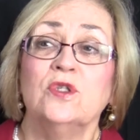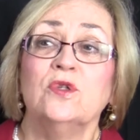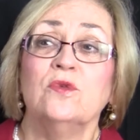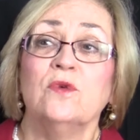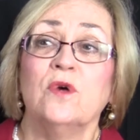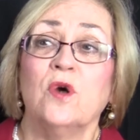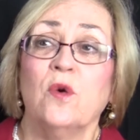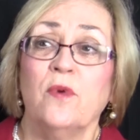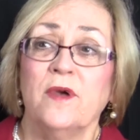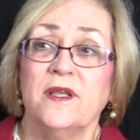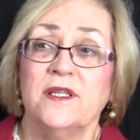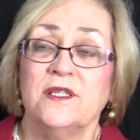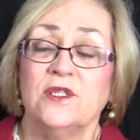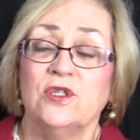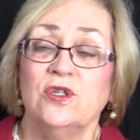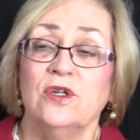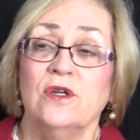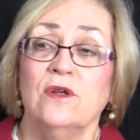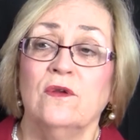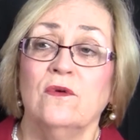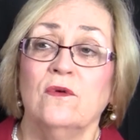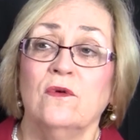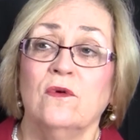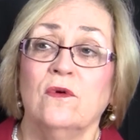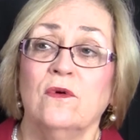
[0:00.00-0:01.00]
to a
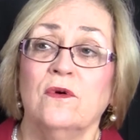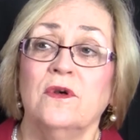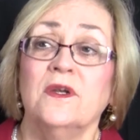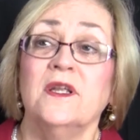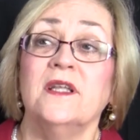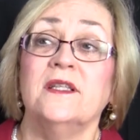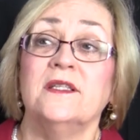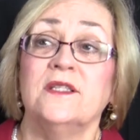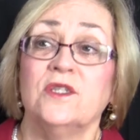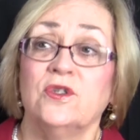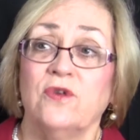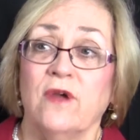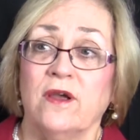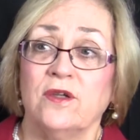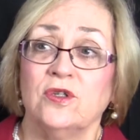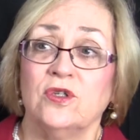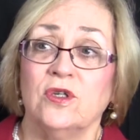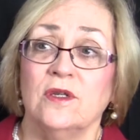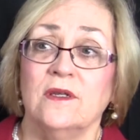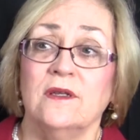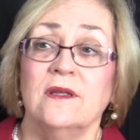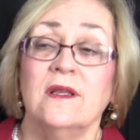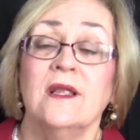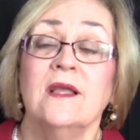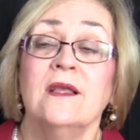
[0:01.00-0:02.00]
question or an
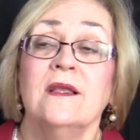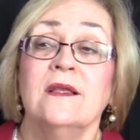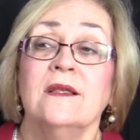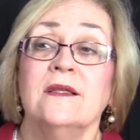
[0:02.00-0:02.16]
instruction.